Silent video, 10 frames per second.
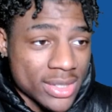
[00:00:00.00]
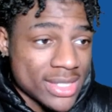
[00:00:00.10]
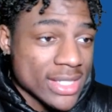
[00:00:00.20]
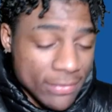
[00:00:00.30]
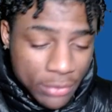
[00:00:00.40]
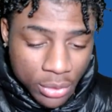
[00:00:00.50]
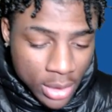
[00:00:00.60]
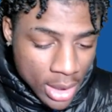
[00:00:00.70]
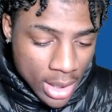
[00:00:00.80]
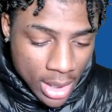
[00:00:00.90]
sensible.
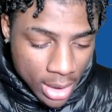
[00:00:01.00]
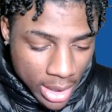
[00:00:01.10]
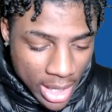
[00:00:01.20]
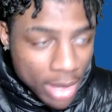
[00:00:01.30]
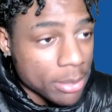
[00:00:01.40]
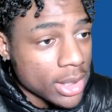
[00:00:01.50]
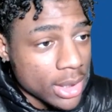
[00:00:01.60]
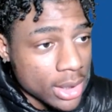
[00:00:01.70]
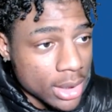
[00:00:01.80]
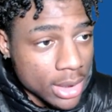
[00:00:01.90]
Uh, how
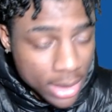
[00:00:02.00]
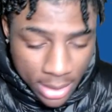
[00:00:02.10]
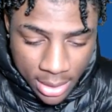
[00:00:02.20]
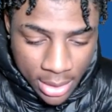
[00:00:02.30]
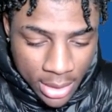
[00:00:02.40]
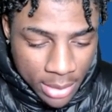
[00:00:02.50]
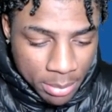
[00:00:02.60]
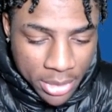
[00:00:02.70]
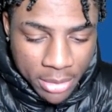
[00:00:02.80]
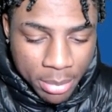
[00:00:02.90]
many
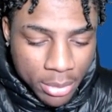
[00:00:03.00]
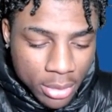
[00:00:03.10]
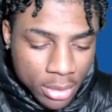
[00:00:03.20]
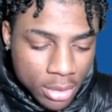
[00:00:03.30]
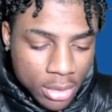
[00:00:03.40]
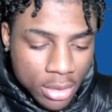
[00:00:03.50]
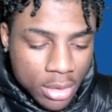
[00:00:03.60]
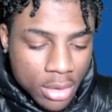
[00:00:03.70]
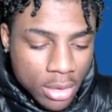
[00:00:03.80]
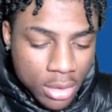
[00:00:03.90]
people
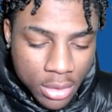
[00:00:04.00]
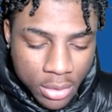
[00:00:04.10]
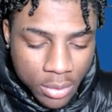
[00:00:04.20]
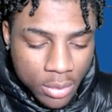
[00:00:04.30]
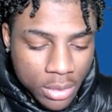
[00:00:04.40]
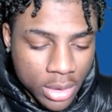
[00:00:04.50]
are on